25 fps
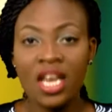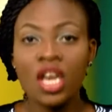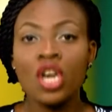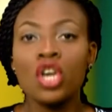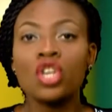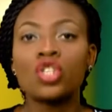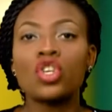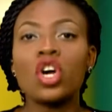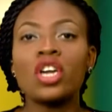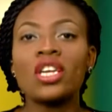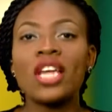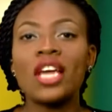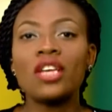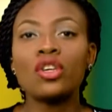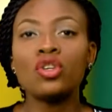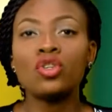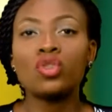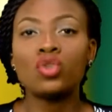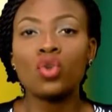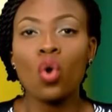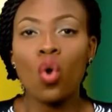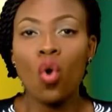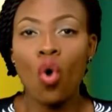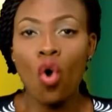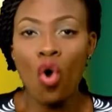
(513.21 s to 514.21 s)
So they used
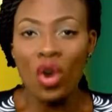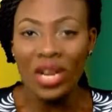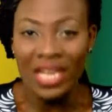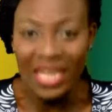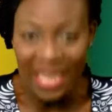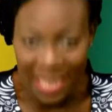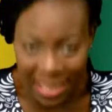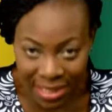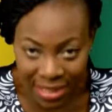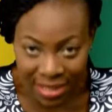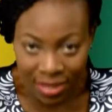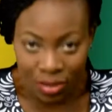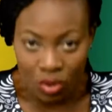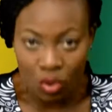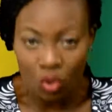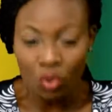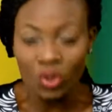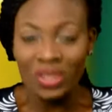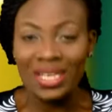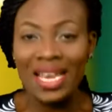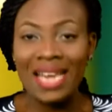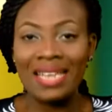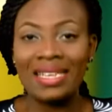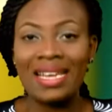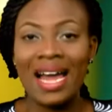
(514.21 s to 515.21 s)
to hold it
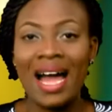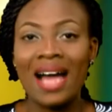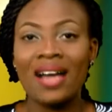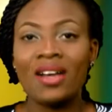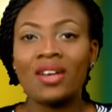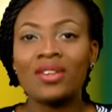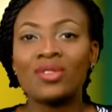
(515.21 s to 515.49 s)
together